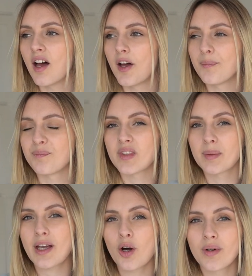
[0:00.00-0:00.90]
It's
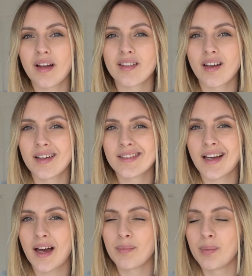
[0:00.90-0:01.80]
a bit cold outside, so
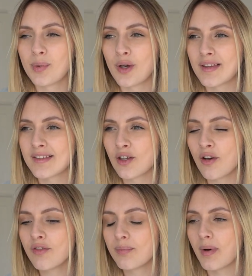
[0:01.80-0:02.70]
I have been putting this
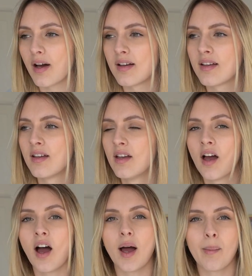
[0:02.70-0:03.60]
off, but
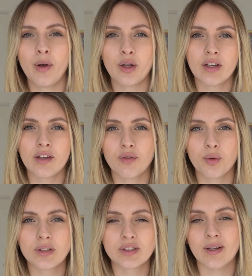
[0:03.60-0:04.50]
I'm looking
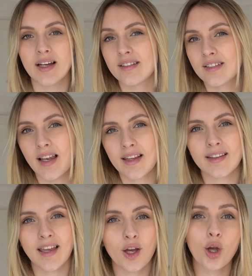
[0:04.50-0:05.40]
forward to it. So
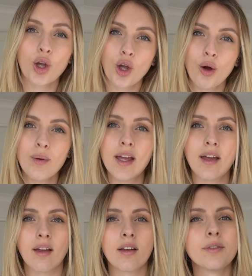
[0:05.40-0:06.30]
let's get going.